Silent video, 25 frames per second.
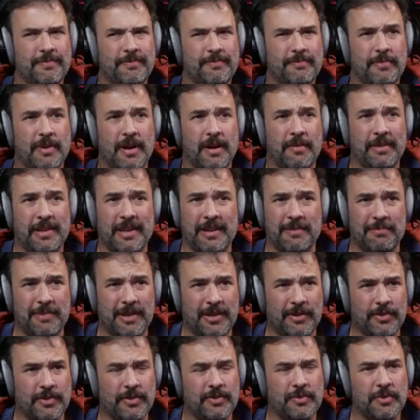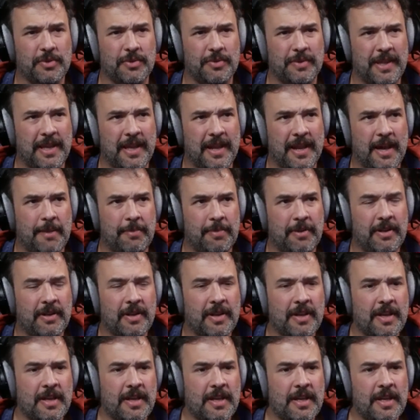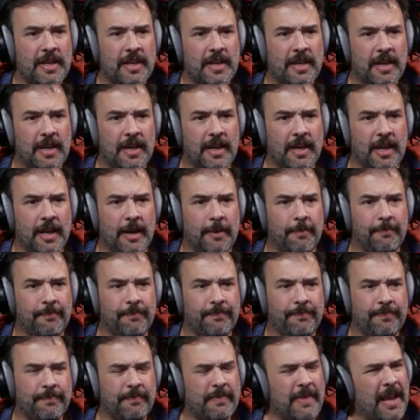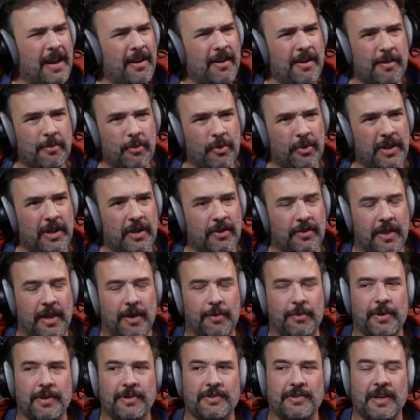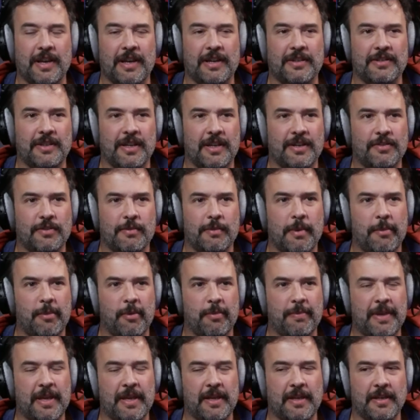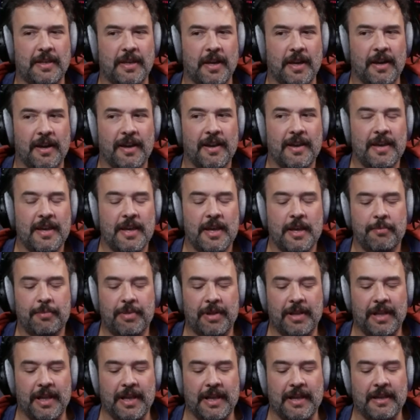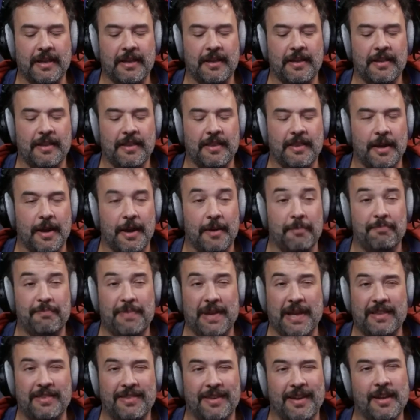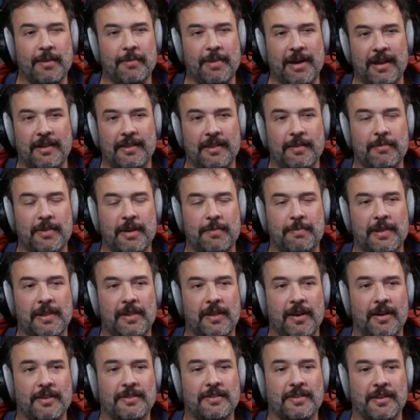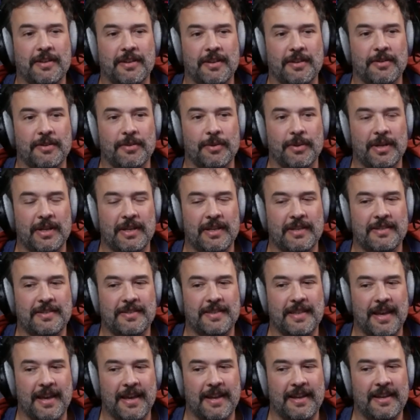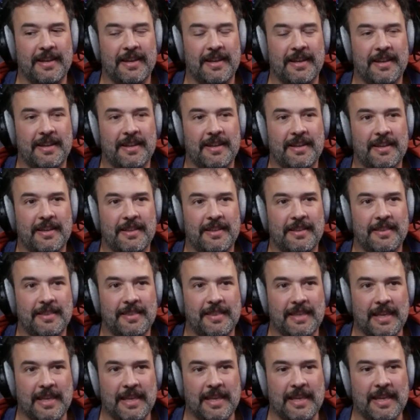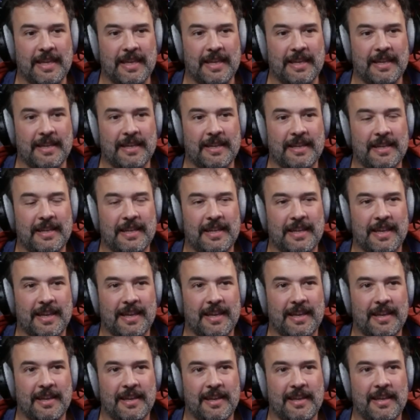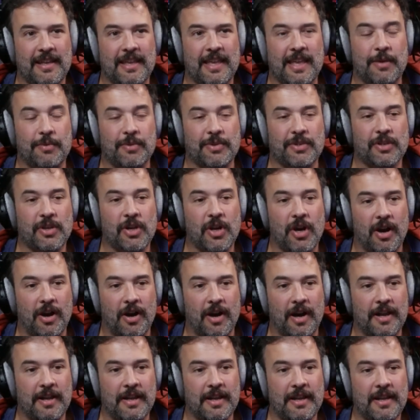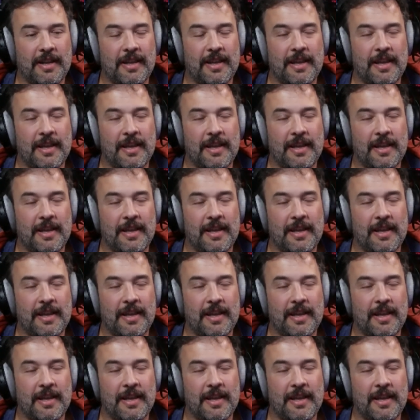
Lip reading: probably in middle school when that happened. I don't remember what year that was actually. I just remember being young. But like a big thing about it that might be lost on you is that he was caught